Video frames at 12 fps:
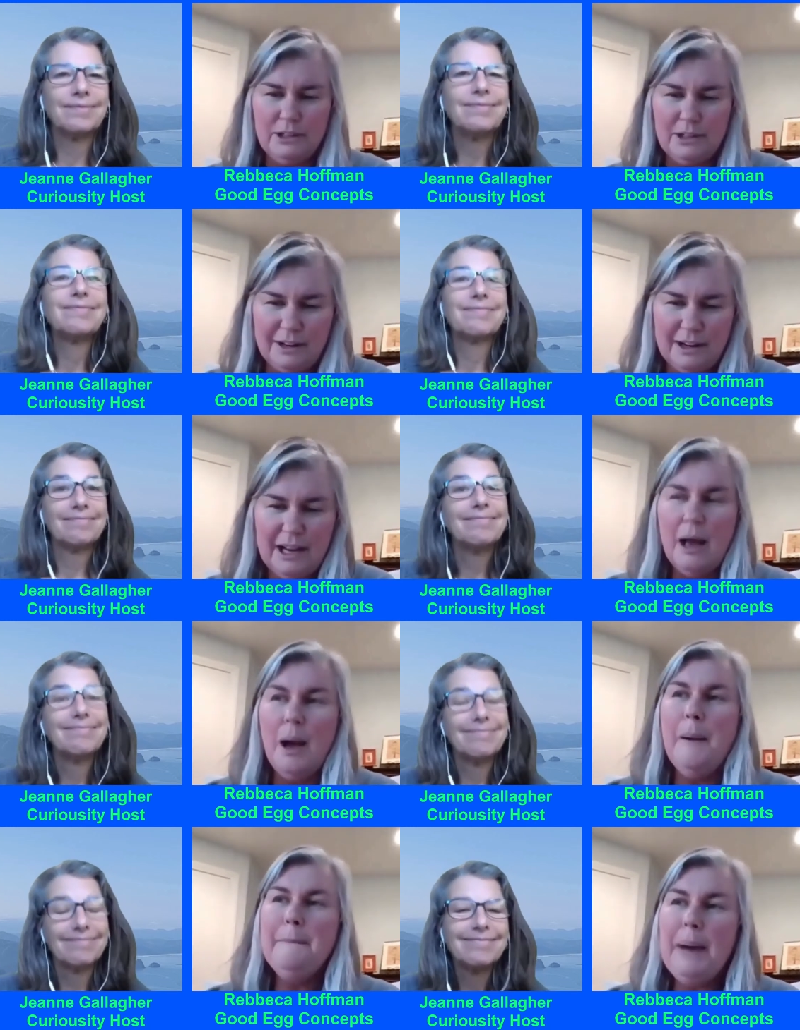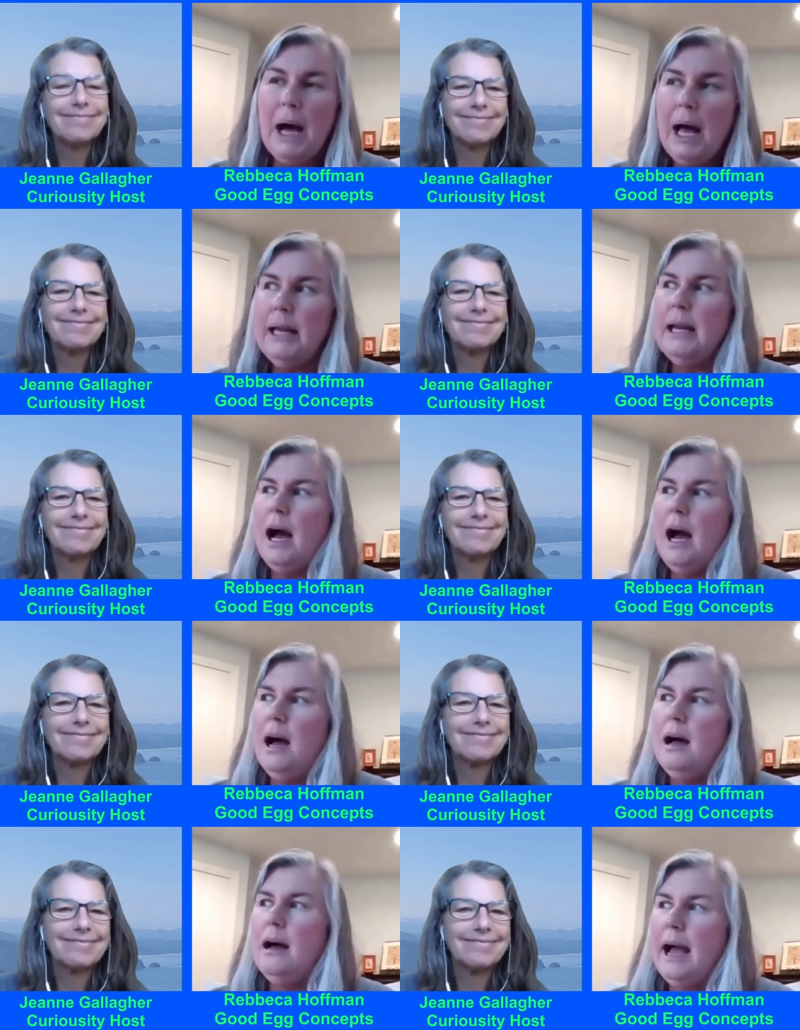Speaker 1: that's mm-hmm. winter.
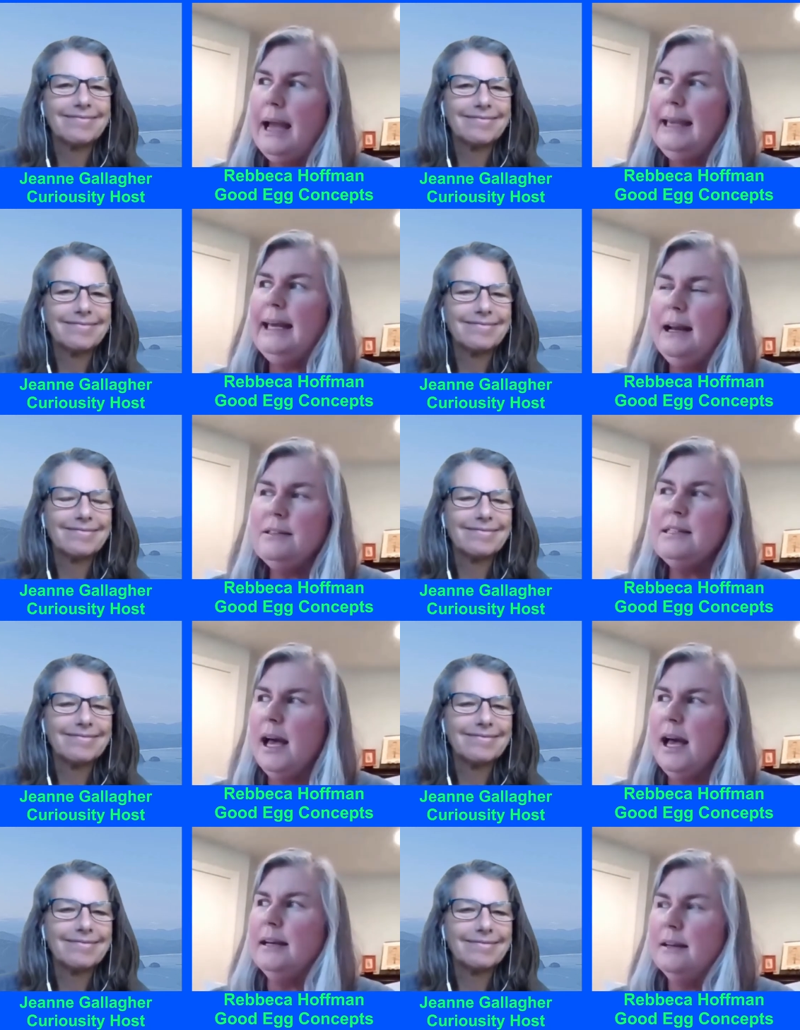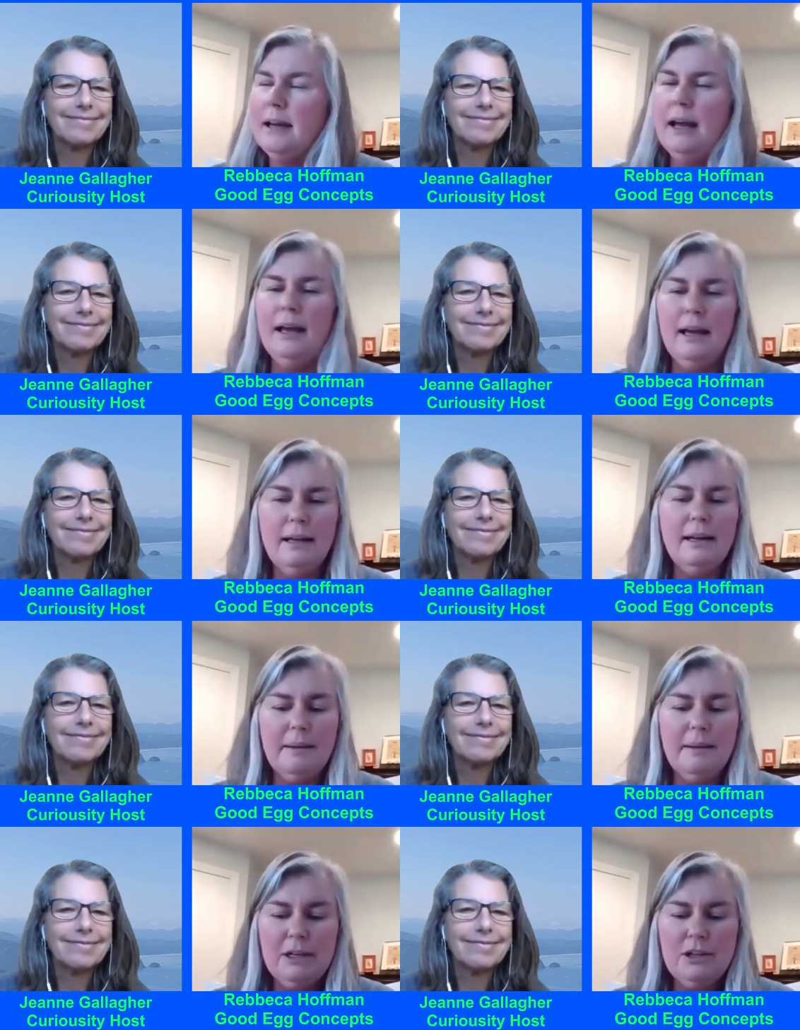But uh, I get
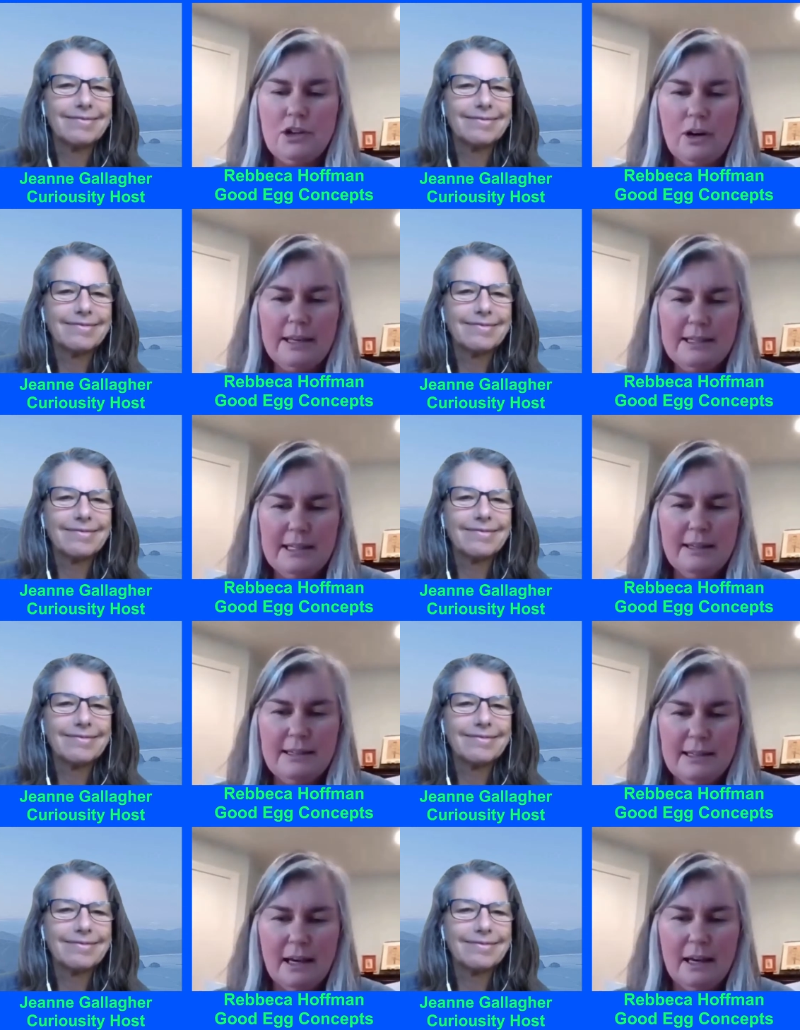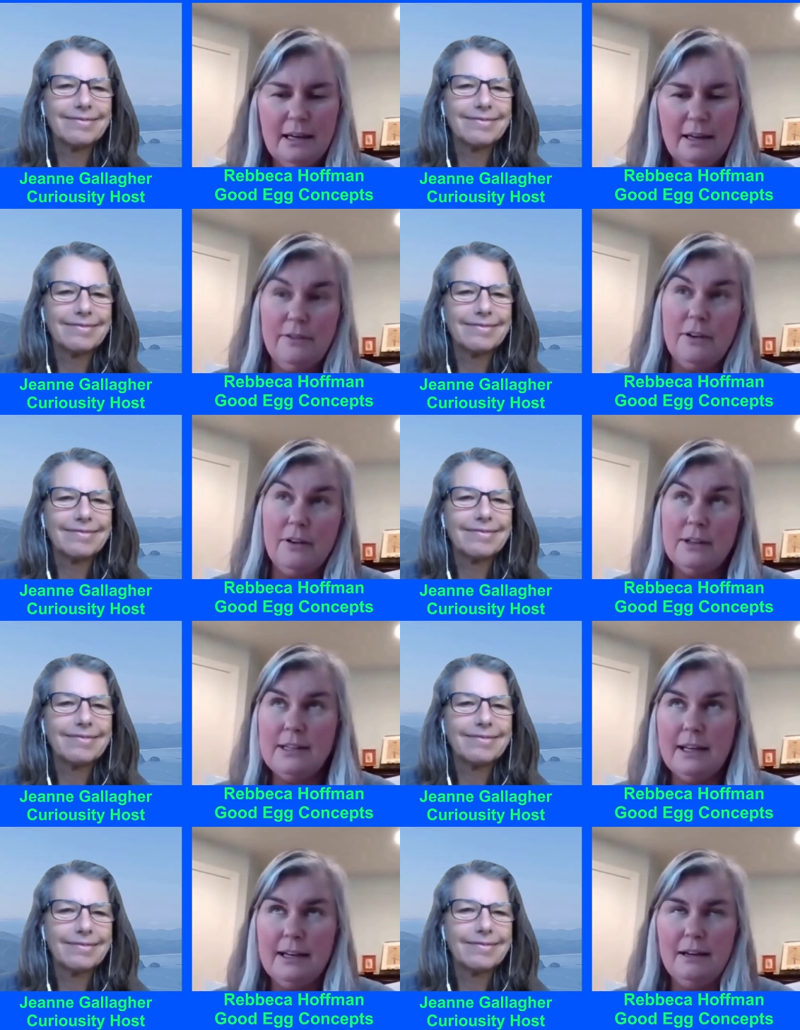outside and I make sure I see the
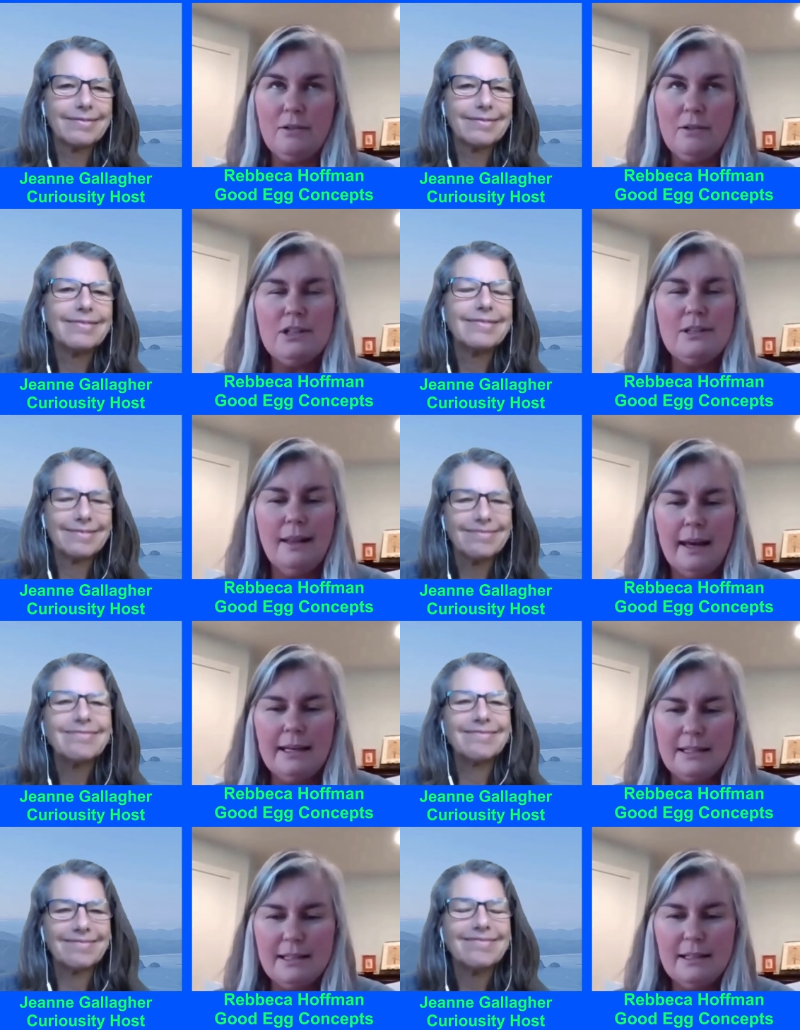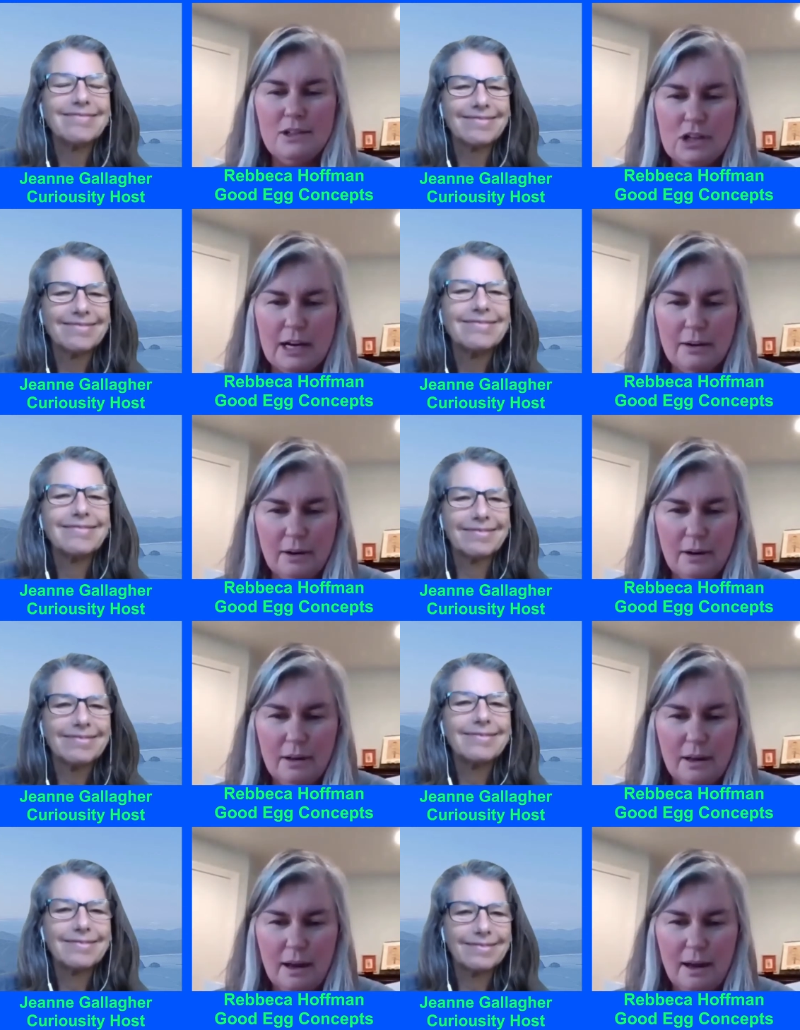sun if there is any, or just mm-hmm. light
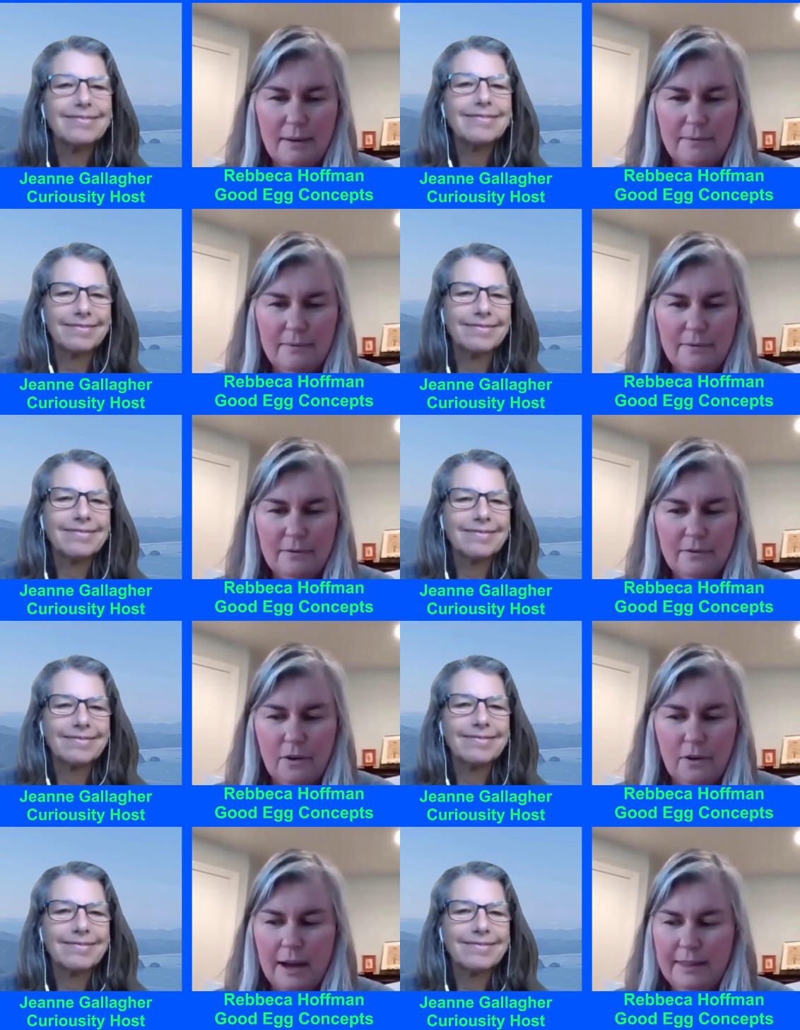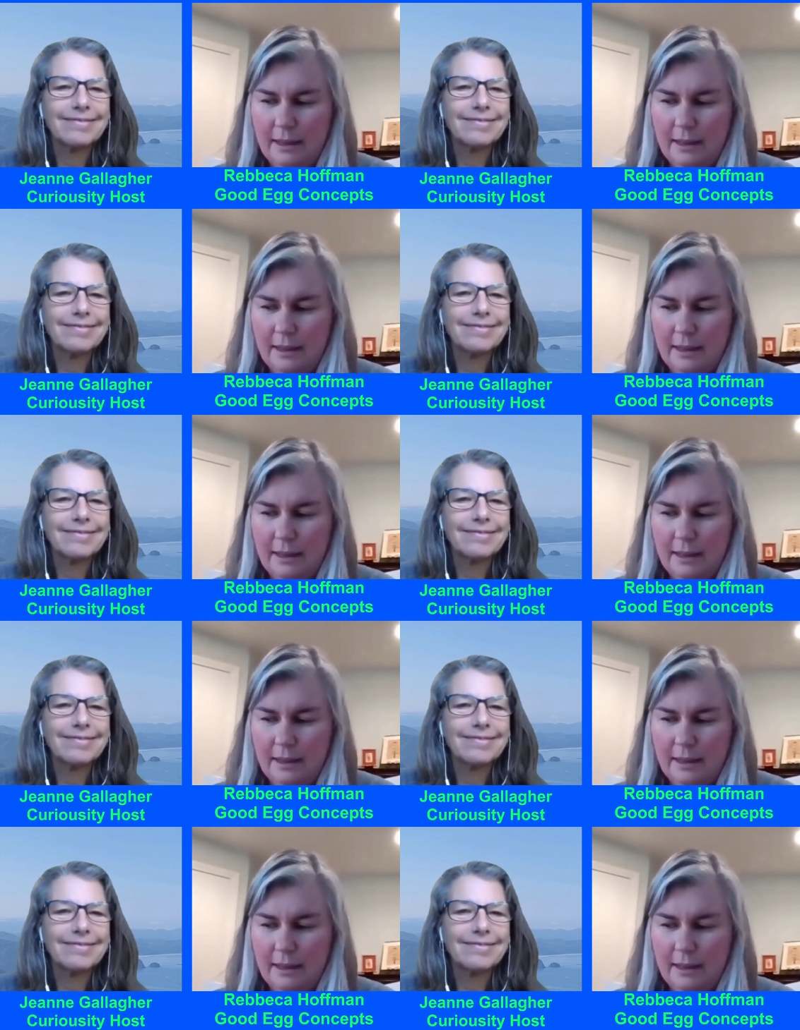mm-hmm. in general. Um, mm-hmm.